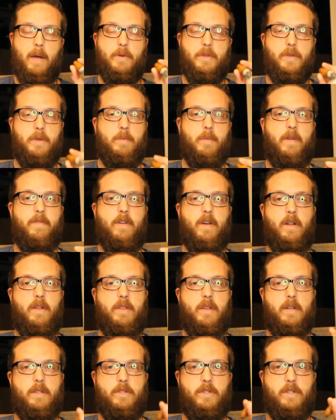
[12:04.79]
Back with you, my
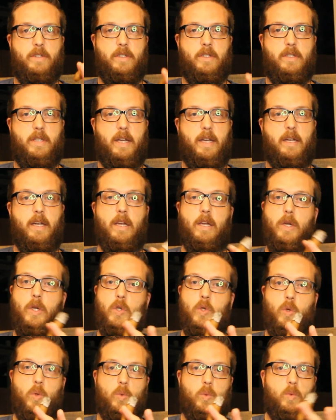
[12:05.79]
final thoughts in just a sec.
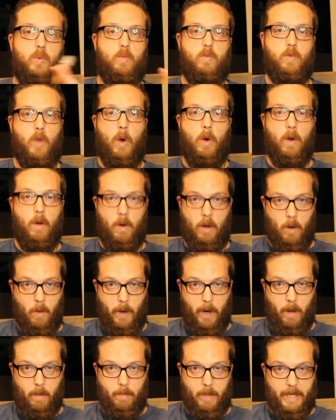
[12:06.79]
So don't
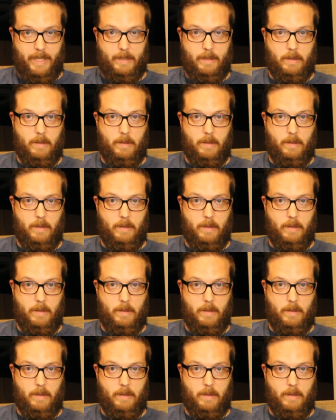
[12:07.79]
go nowhere,